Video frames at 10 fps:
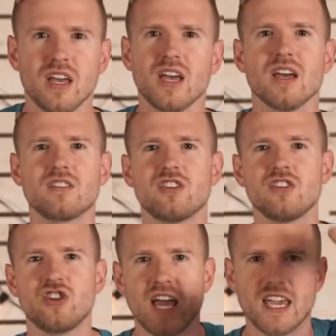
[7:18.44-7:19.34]
as the
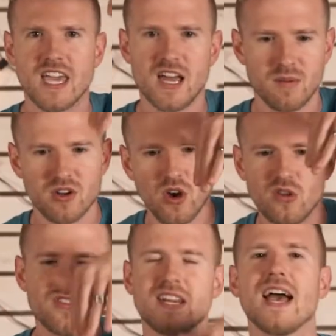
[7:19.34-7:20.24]
jackhammer
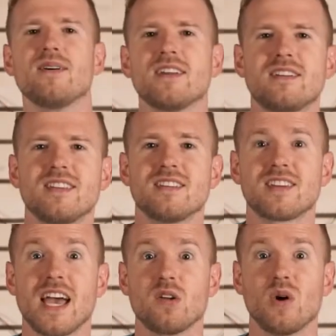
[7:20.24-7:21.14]
goes down into the
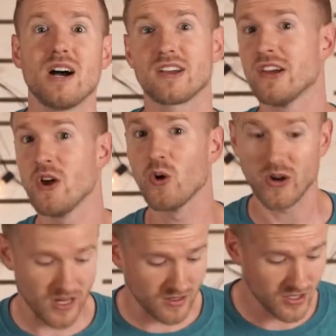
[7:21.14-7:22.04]
sidewalk or
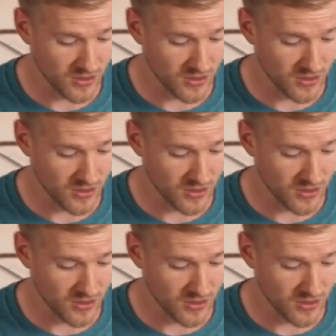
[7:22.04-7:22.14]
into